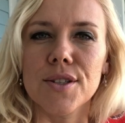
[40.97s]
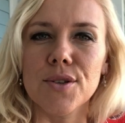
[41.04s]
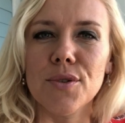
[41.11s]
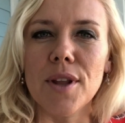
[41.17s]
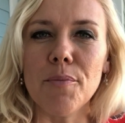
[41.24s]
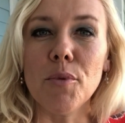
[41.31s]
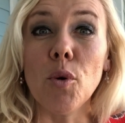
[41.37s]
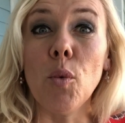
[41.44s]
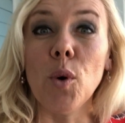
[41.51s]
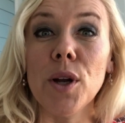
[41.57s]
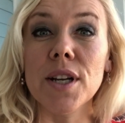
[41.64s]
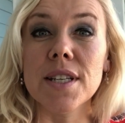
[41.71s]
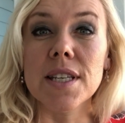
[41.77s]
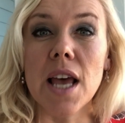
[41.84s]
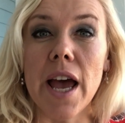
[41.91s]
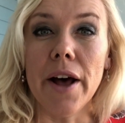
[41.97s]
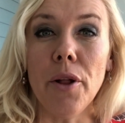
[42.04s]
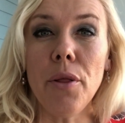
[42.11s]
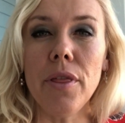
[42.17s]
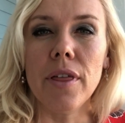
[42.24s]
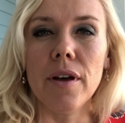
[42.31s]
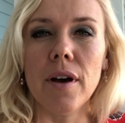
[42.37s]
So number one is
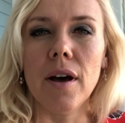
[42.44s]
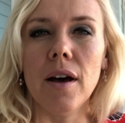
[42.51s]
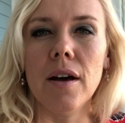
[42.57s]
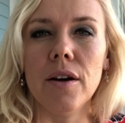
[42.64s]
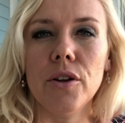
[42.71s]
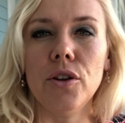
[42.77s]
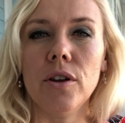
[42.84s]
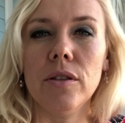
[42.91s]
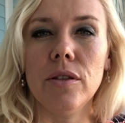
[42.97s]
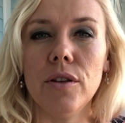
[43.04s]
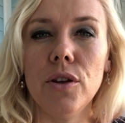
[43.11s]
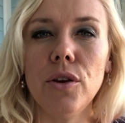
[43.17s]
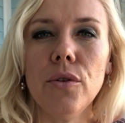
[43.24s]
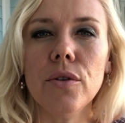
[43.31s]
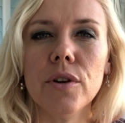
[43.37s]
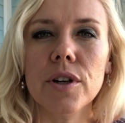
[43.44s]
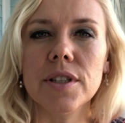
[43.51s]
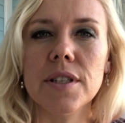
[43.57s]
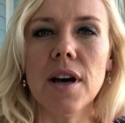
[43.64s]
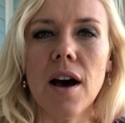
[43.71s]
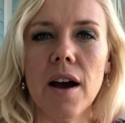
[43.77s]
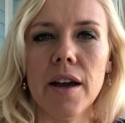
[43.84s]
health. Uh, New, the New York
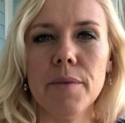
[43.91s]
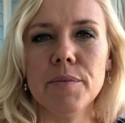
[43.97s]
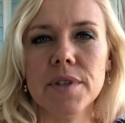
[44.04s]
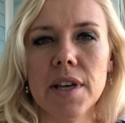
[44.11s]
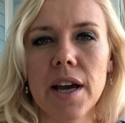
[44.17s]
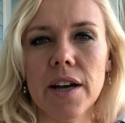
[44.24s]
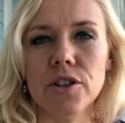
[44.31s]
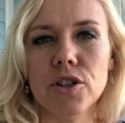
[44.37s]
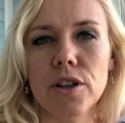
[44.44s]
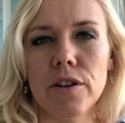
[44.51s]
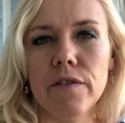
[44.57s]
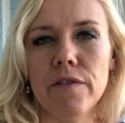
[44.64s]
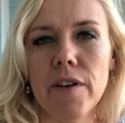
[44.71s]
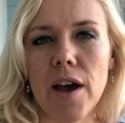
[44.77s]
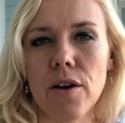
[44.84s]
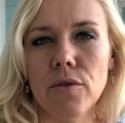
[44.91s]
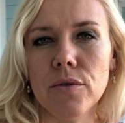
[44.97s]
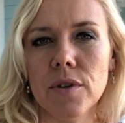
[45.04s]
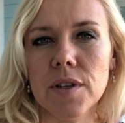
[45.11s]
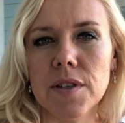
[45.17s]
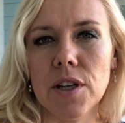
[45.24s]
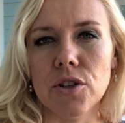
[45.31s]
Times actually
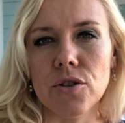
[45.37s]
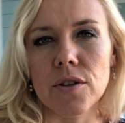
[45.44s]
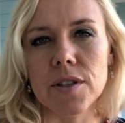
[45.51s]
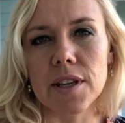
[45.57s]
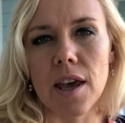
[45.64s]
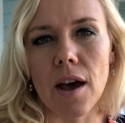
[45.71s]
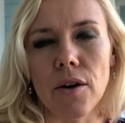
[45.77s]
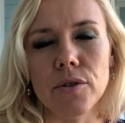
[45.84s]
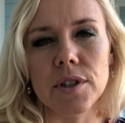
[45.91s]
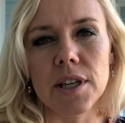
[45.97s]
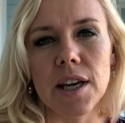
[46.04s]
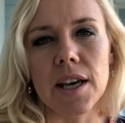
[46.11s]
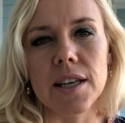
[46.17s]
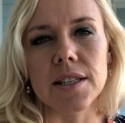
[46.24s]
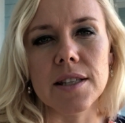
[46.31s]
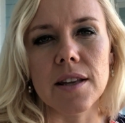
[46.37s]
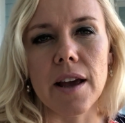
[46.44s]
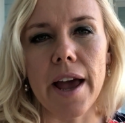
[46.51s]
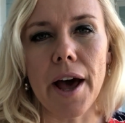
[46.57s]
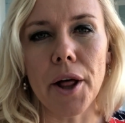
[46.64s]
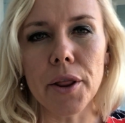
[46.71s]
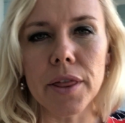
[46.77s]
found St. John's County as the
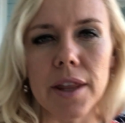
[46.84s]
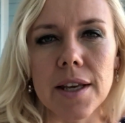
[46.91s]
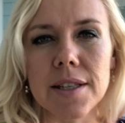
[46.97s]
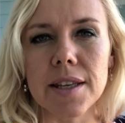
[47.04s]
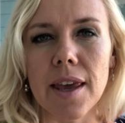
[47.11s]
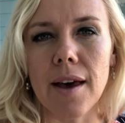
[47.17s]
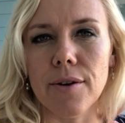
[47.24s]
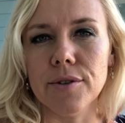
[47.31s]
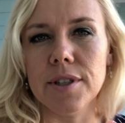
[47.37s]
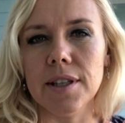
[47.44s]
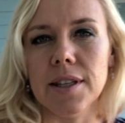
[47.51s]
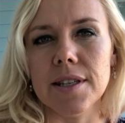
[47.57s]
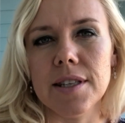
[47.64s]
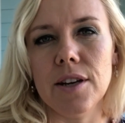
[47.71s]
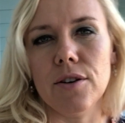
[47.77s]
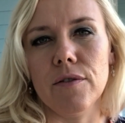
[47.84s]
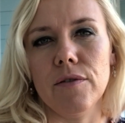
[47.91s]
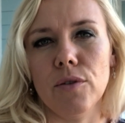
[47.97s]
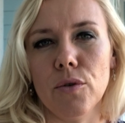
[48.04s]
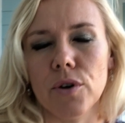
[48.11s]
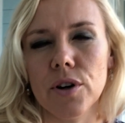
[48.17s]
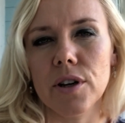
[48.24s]
healthiest county in the state of
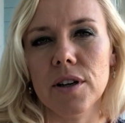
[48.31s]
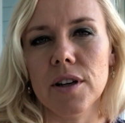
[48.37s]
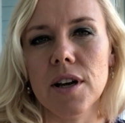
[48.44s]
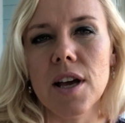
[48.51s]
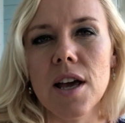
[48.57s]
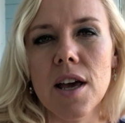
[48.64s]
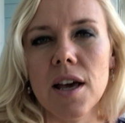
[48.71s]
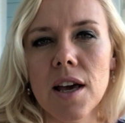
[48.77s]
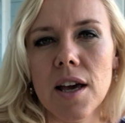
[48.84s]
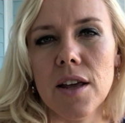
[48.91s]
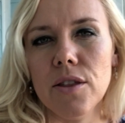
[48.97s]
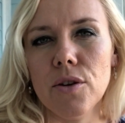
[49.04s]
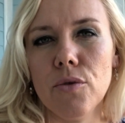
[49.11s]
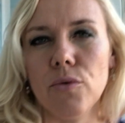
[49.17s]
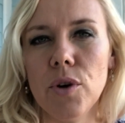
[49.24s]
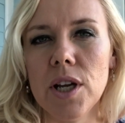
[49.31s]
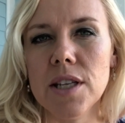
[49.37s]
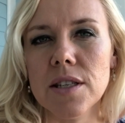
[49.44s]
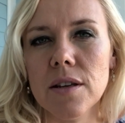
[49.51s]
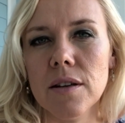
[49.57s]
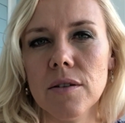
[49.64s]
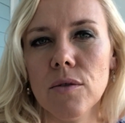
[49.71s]
Florida. And the
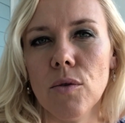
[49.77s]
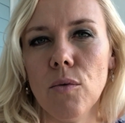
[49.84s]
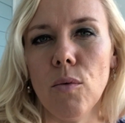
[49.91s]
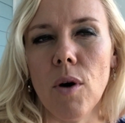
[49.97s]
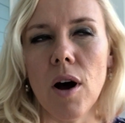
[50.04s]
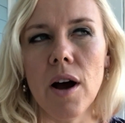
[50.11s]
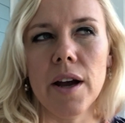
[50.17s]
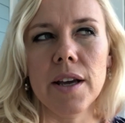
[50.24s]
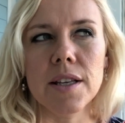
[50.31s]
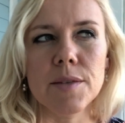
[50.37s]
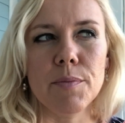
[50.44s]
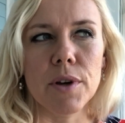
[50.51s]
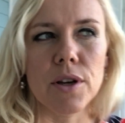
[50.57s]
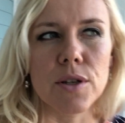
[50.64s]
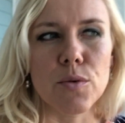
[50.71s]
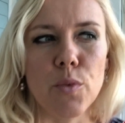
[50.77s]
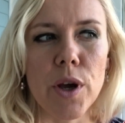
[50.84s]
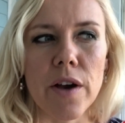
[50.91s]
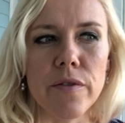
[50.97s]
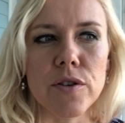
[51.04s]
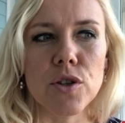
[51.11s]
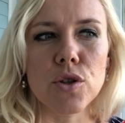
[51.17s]
reason why is because
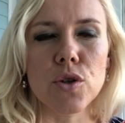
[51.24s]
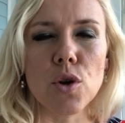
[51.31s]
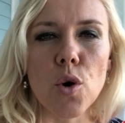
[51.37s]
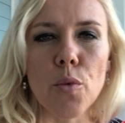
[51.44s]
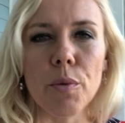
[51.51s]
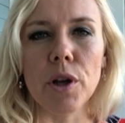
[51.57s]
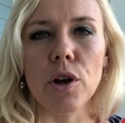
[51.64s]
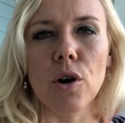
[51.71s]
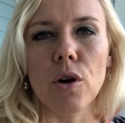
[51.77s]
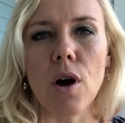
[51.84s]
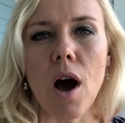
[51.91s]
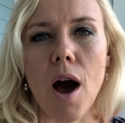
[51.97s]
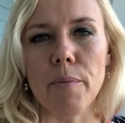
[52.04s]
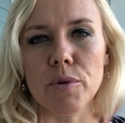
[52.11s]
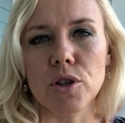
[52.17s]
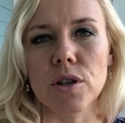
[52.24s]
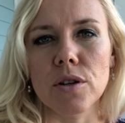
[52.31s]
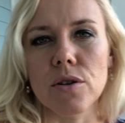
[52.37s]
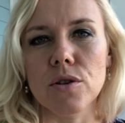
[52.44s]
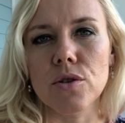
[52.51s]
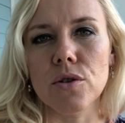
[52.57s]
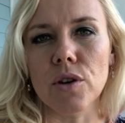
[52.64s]
we have so many
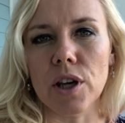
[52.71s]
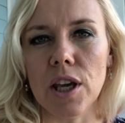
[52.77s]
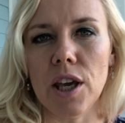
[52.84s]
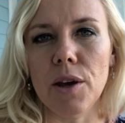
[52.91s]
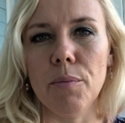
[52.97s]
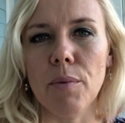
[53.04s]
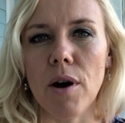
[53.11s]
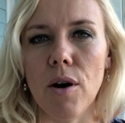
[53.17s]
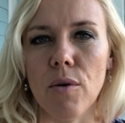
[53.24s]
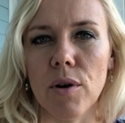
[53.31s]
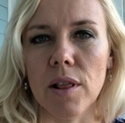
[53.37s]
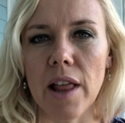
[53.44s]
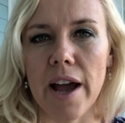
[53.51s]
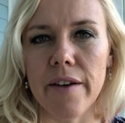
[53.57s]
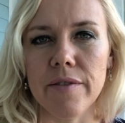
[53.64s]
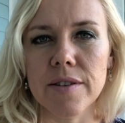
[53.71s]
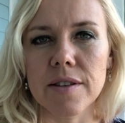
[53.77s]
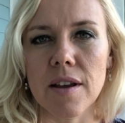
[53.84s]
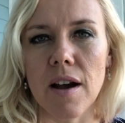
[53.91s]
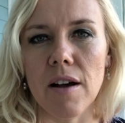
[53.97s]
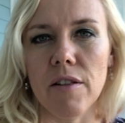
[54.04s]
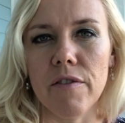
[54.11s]
options to keep our
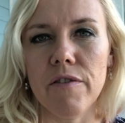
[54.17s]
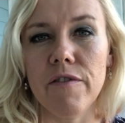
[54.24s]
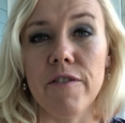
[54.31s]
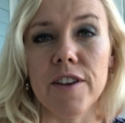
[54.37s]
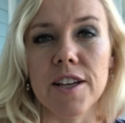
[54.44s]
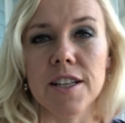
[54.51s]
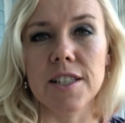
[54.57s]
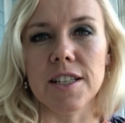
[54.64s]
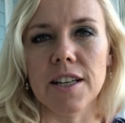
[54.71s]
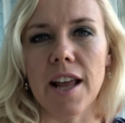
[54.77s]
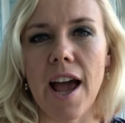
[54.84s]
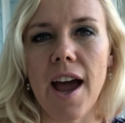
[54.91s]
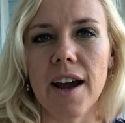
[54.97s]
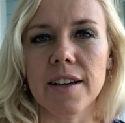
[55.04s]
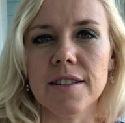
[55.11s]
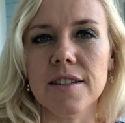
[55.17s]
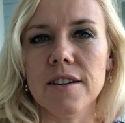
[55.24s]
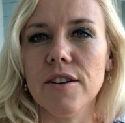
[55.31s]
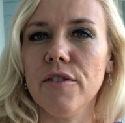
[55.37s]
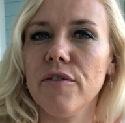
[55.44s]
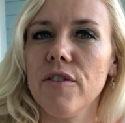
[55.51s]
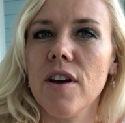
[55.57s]
lifestyle fit and
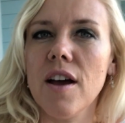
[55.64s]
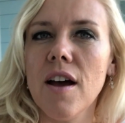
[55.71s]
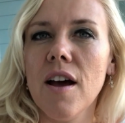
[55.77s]
active.